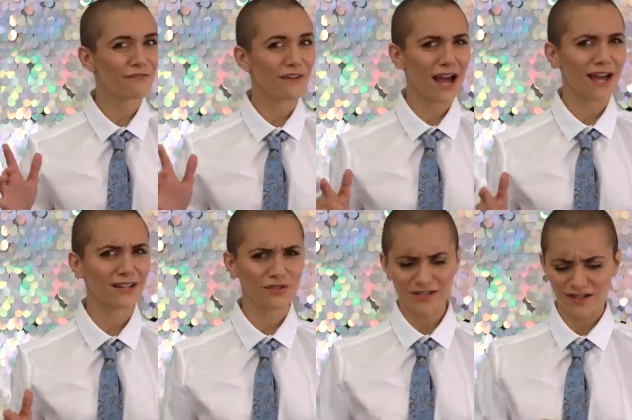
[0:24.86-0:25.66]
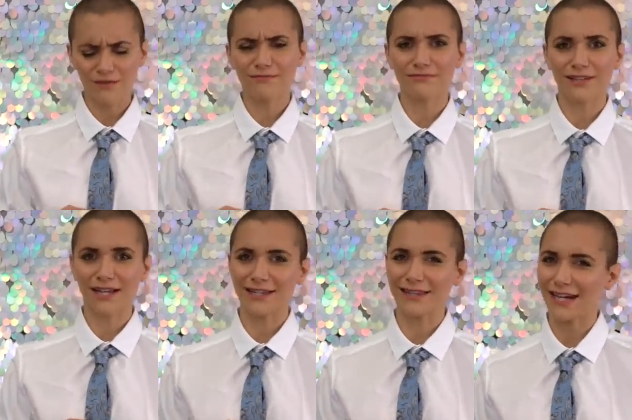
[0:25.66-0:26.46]
if I dress up
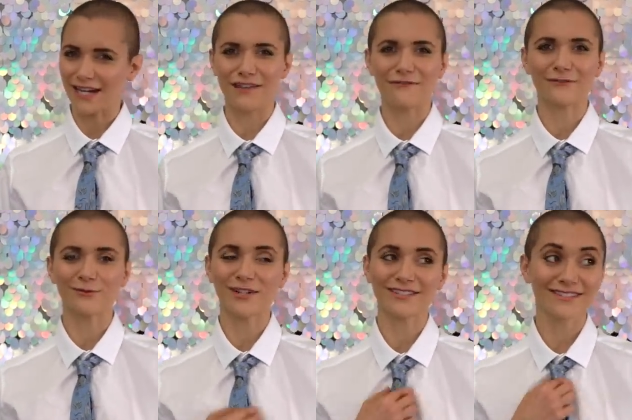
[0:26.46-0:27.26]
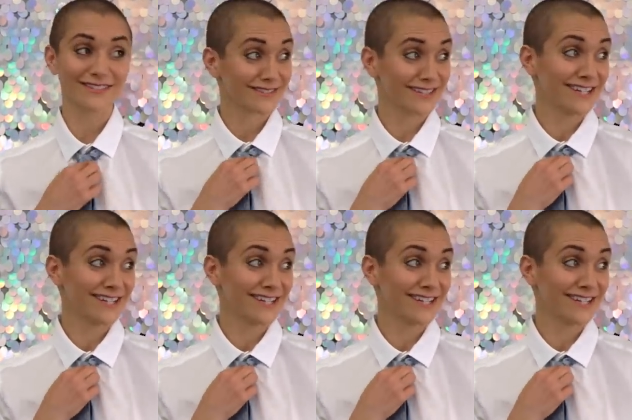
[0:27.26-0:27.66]
like a lady for once.